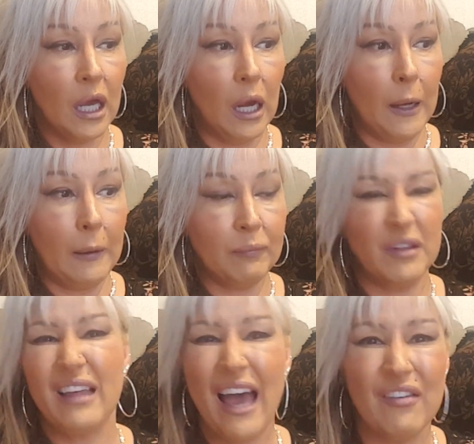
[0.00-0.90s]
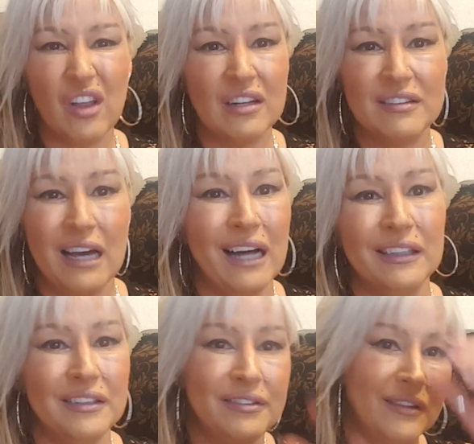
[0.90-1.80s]
because I have a lot of
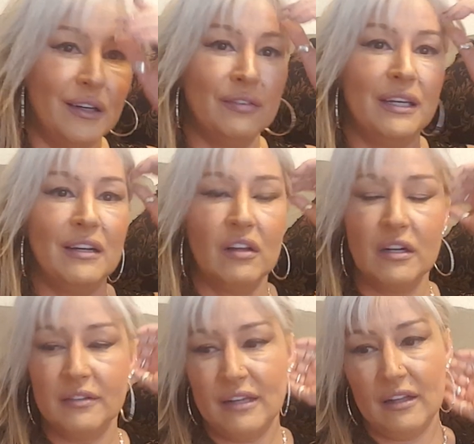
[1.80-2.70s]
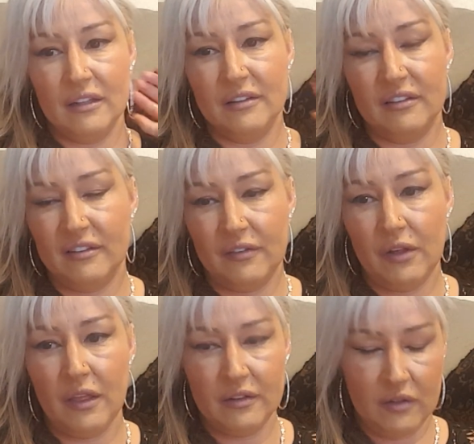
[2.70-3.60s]
salad stuff. I eat a lot of salads and stuff like
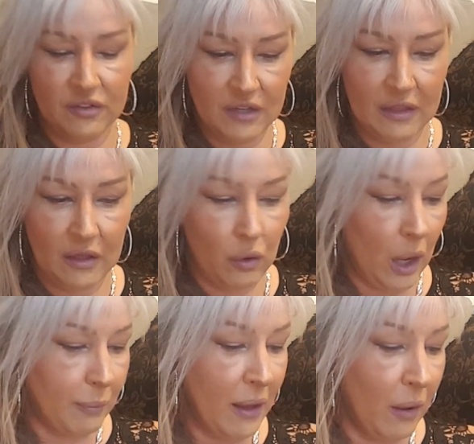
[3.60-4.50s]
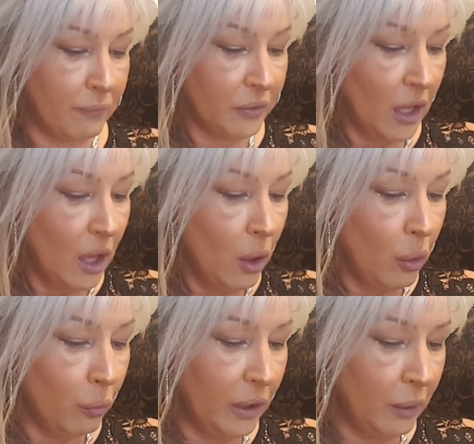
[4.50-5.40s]
that, so I just take that crap out.
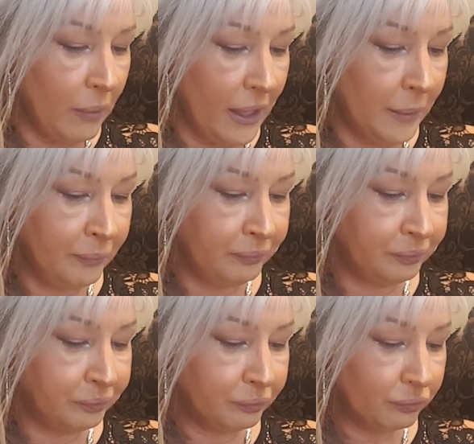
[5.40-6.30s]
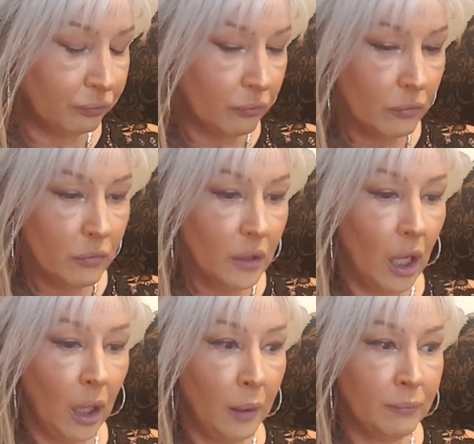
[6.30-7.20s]
Well, anyway,
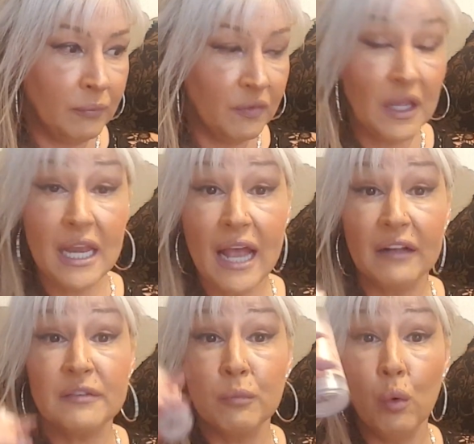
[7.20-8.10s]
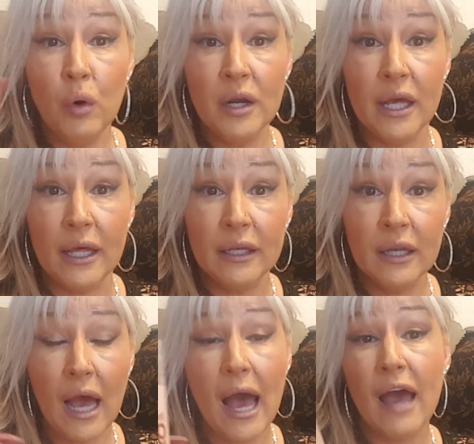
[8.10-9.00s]
the next
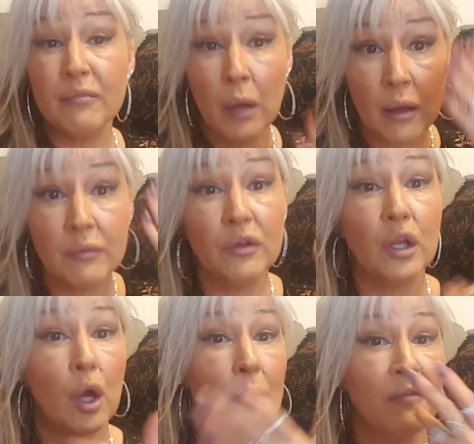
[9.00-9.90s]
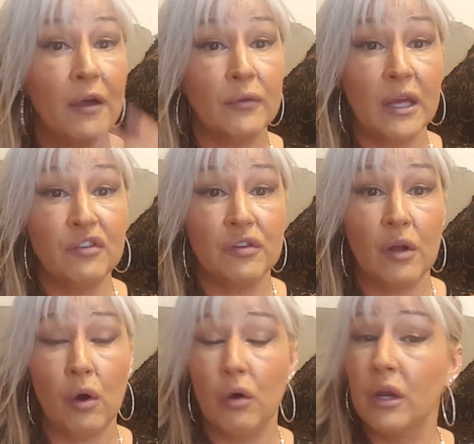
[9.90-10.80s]
morning I have my, you know, my foundation
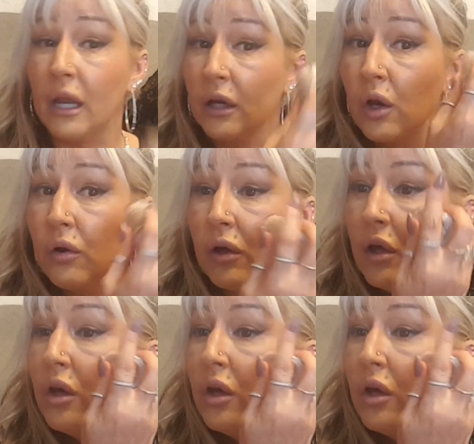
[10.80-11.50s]
on, and I go to,